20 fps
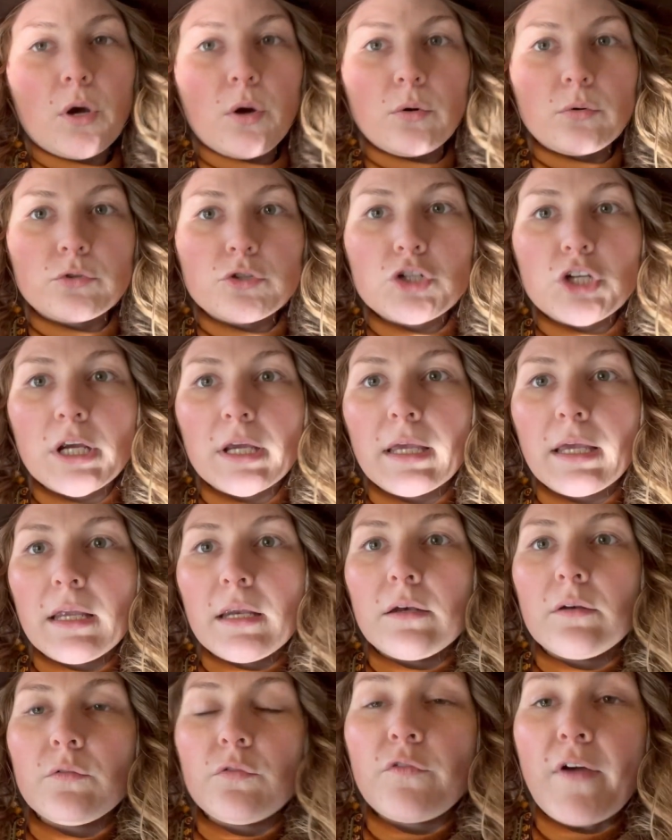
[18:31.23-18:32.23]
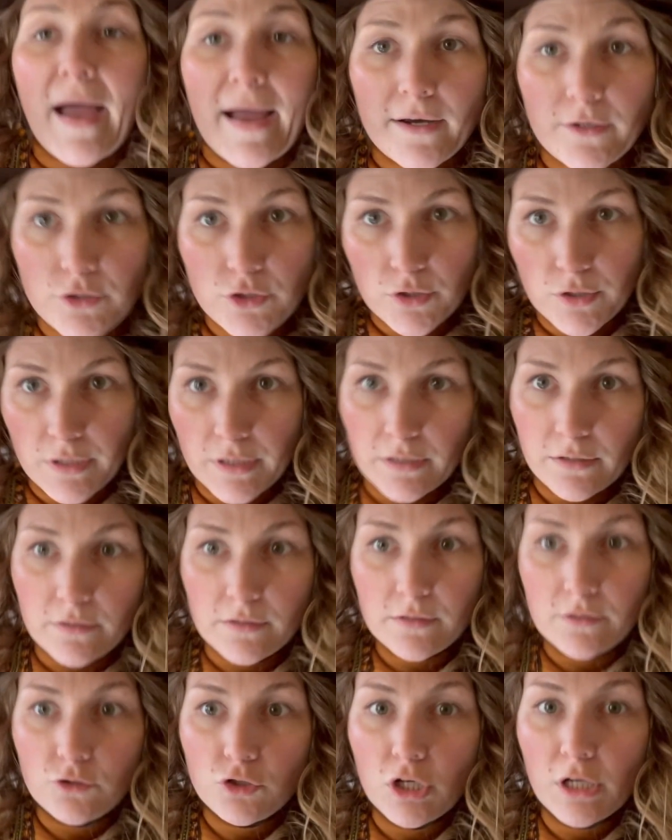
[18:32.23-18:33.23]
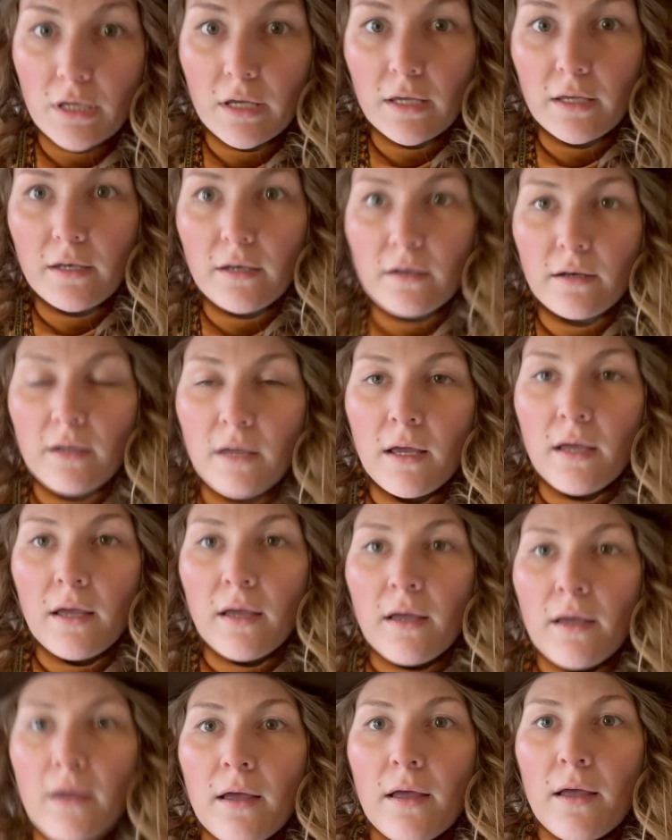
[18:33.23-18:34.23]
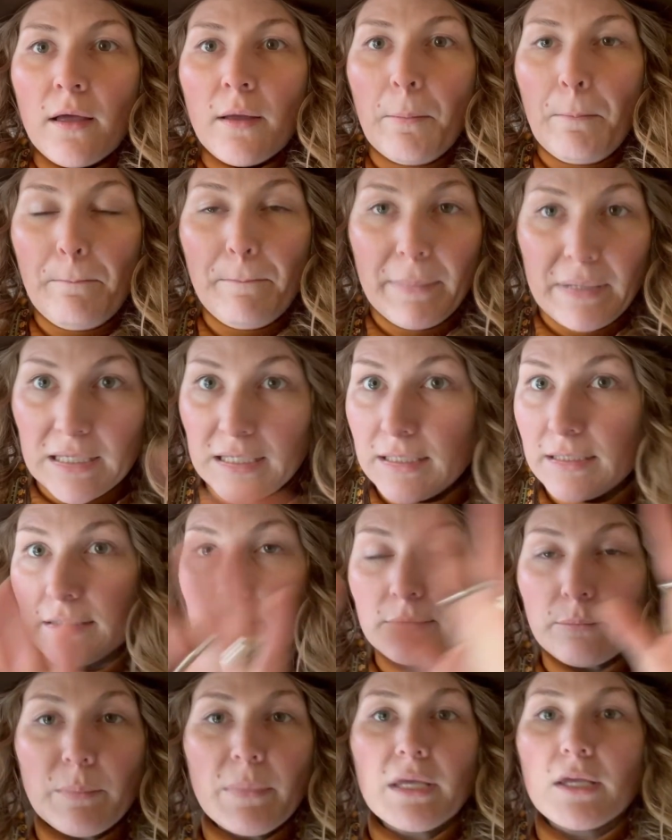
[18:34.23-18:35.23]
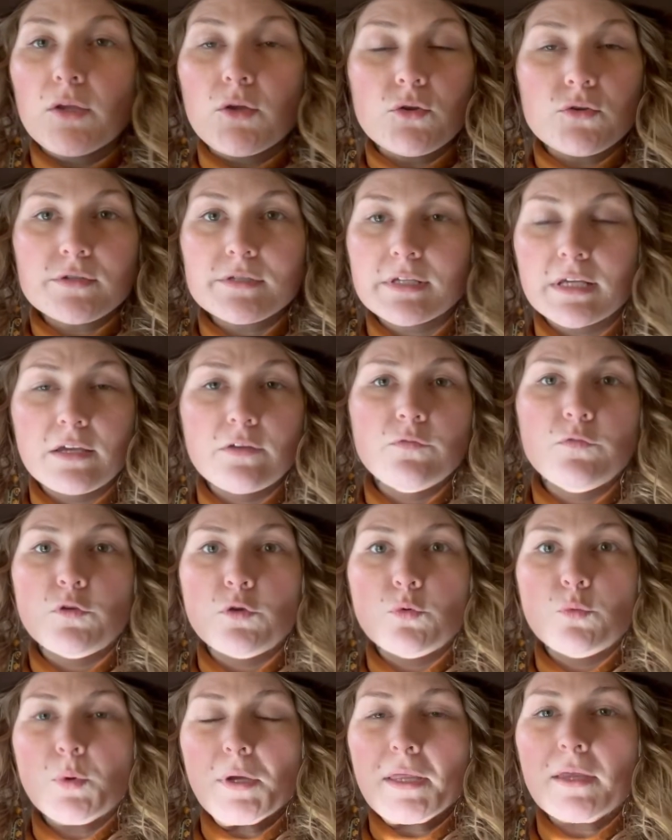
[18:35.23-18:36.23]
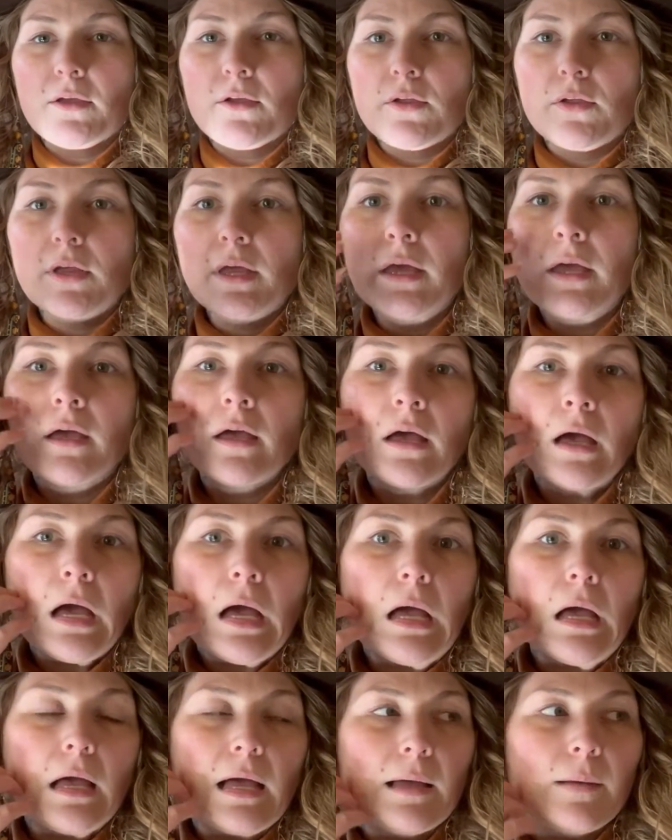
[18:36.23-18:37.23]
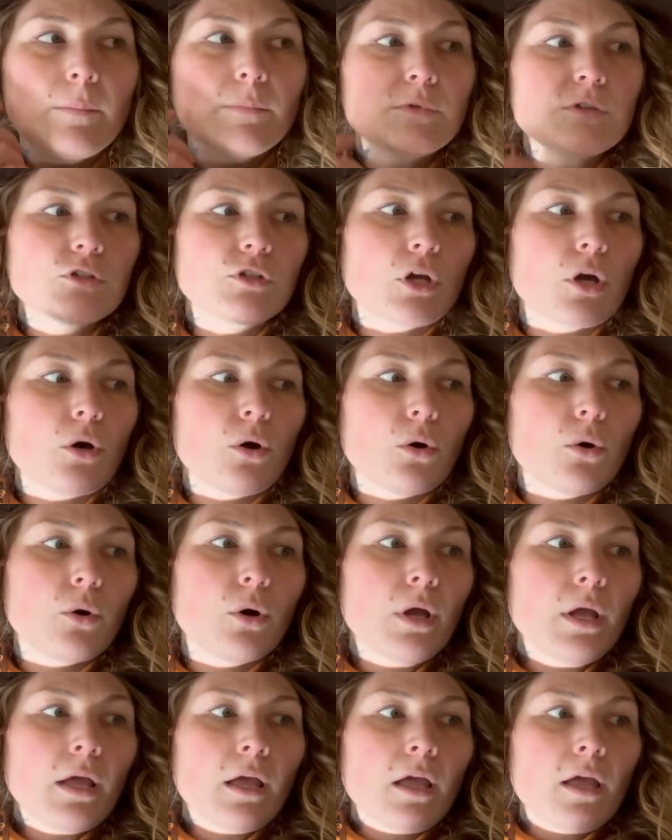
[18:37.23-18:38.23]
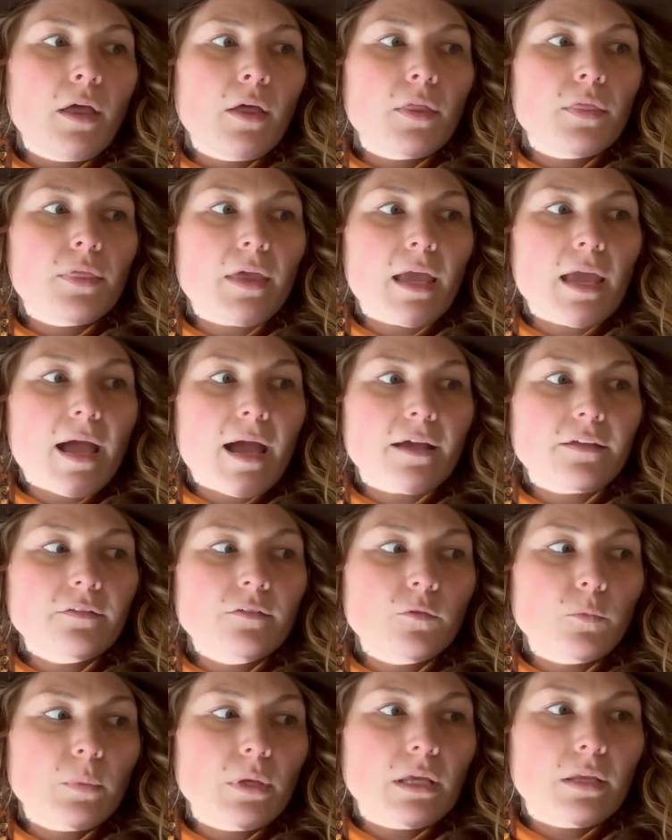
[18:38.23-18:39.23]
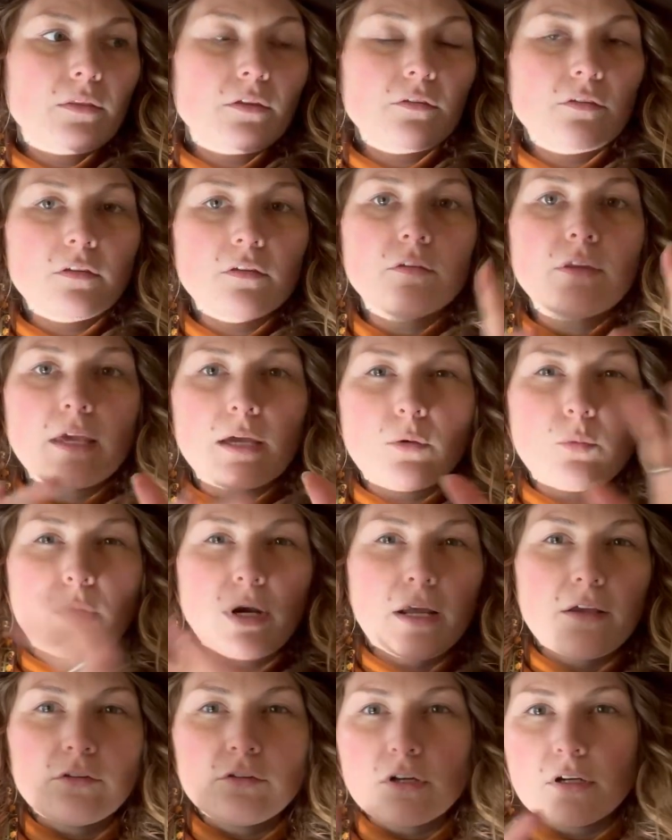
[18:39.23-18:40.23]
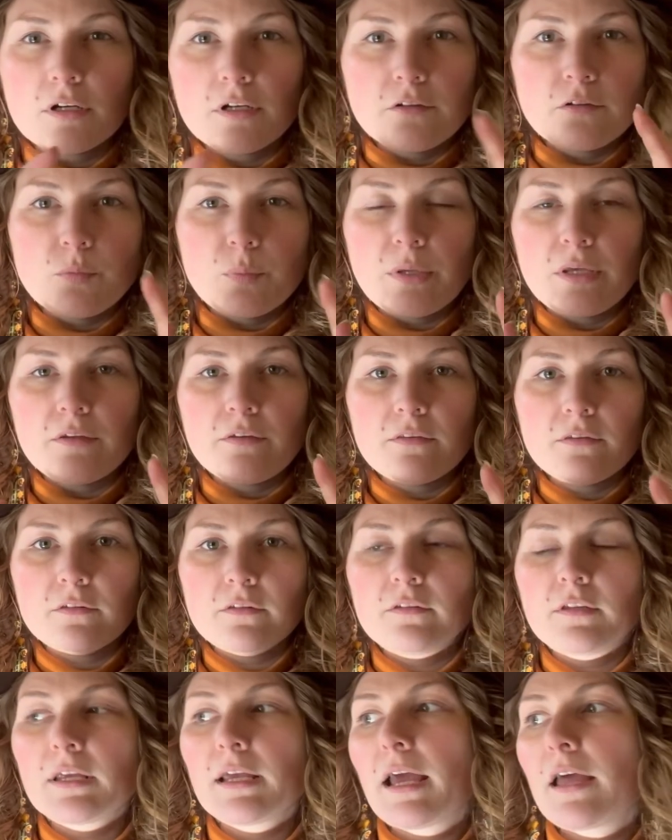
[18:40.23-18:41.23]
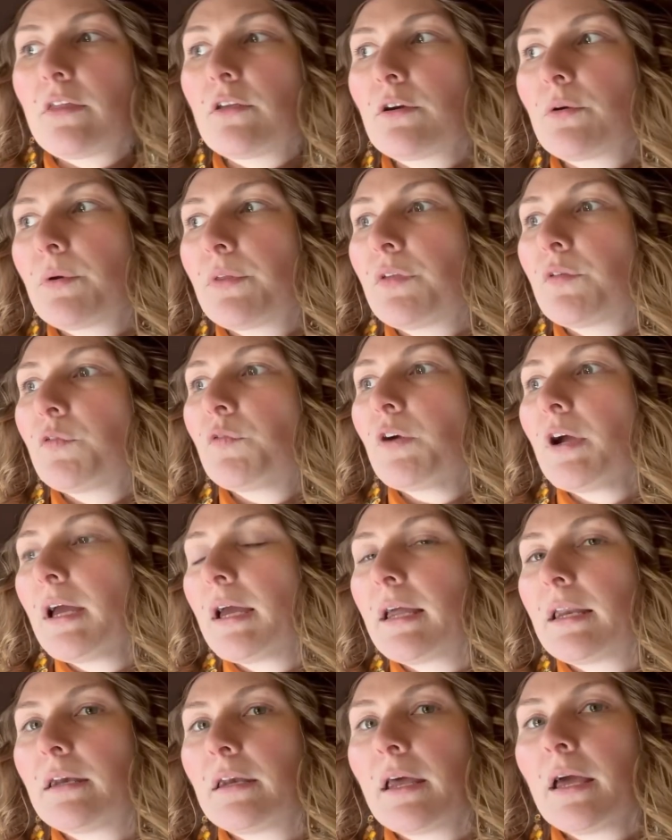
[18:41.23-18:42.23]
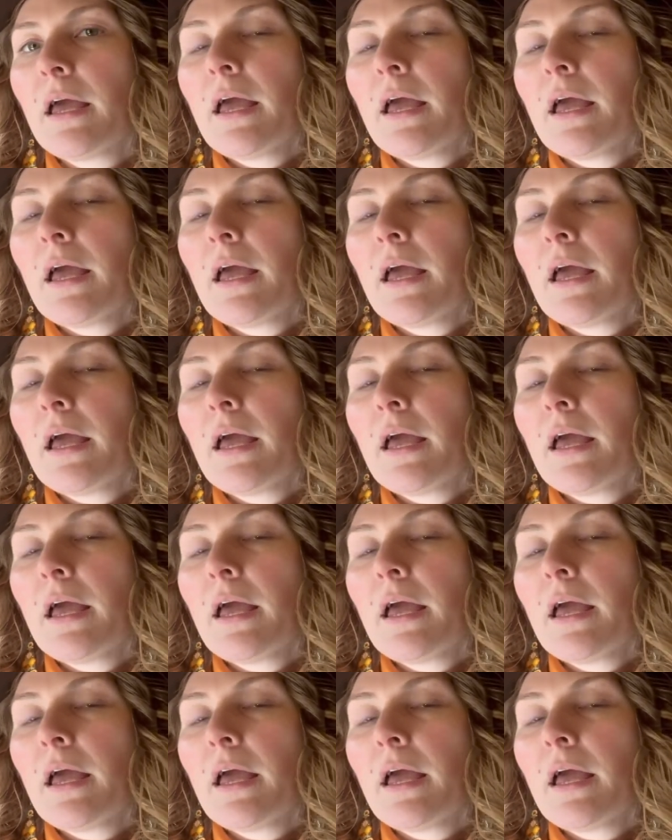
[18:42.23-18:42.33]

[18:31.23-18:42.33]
chicken factories, chicken meat mills, if you will. So they asked me, this is like when I started to piece this together with a friend,